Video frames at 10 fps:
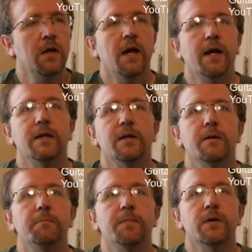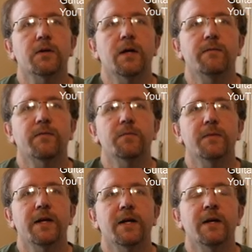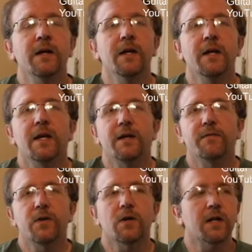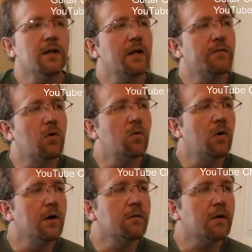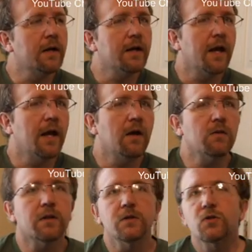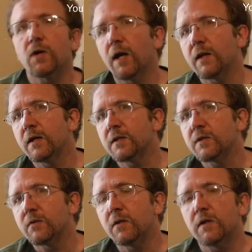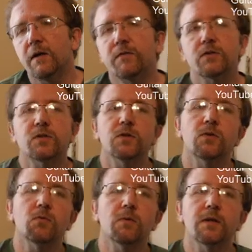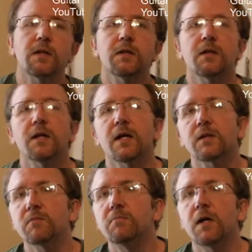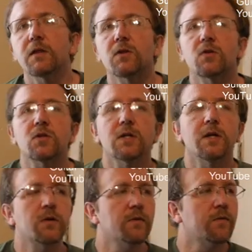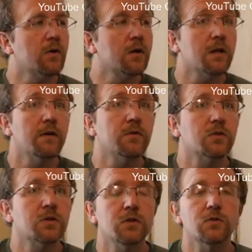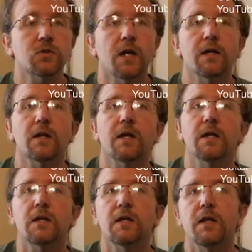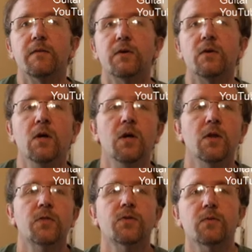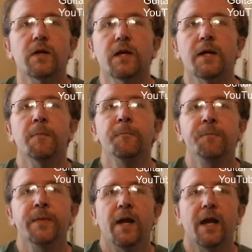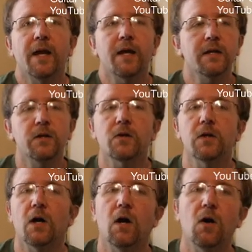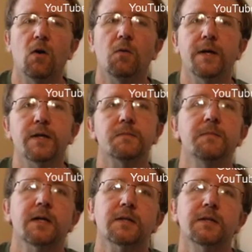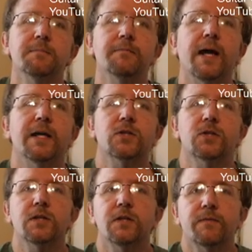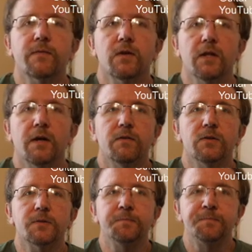and then build up from there. If you're at a level 1 right now, then try to get to a level 2 within the next month or so. If you're at a level 2, try to get to level 3. And you can always mix and match the different levels.